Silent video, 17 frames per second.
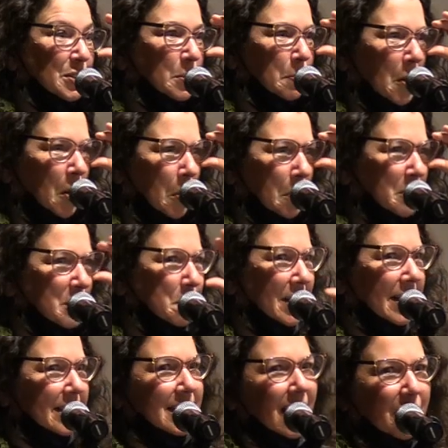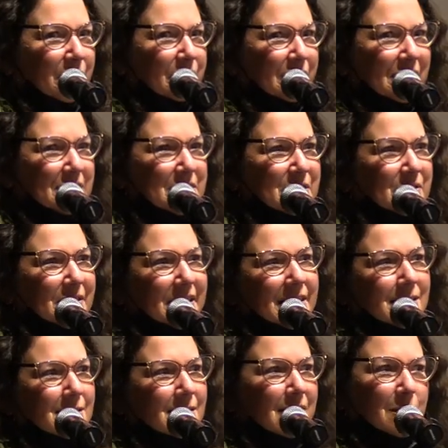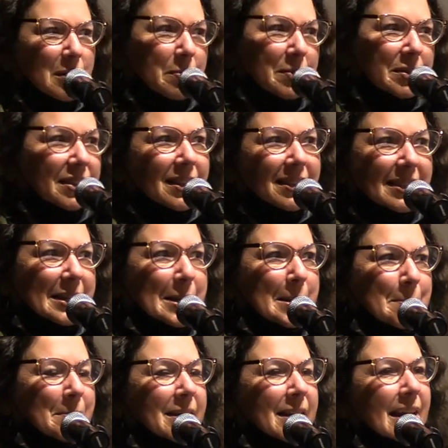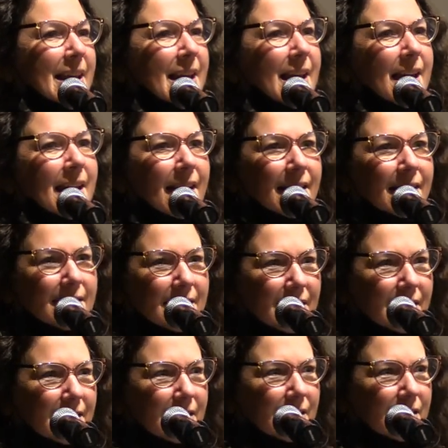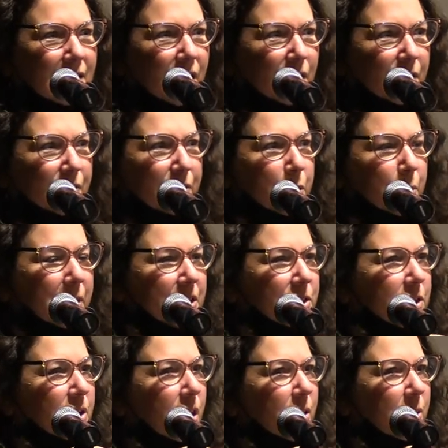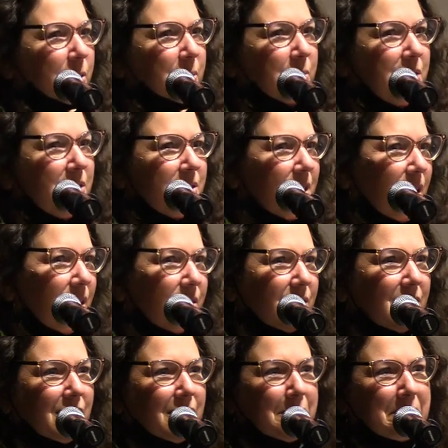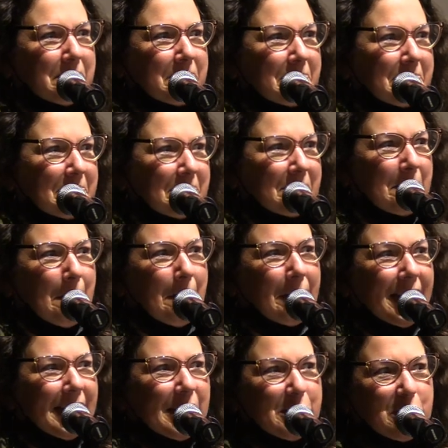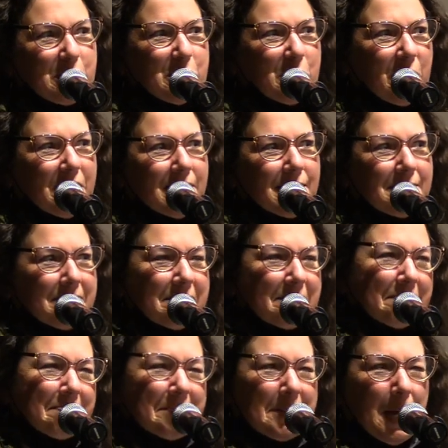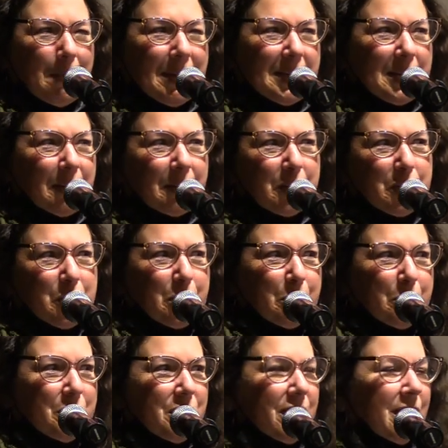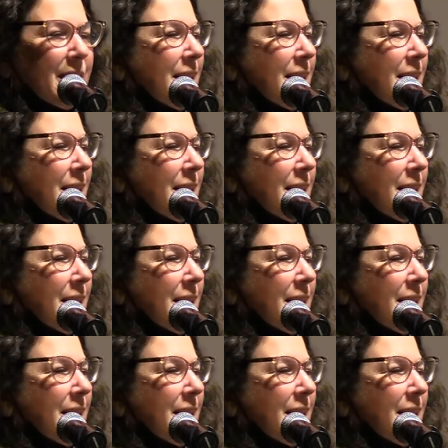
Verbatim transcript: two poems picked out for this event that went with the theme. And then a few weeks ago, this other piece started coming down the chute.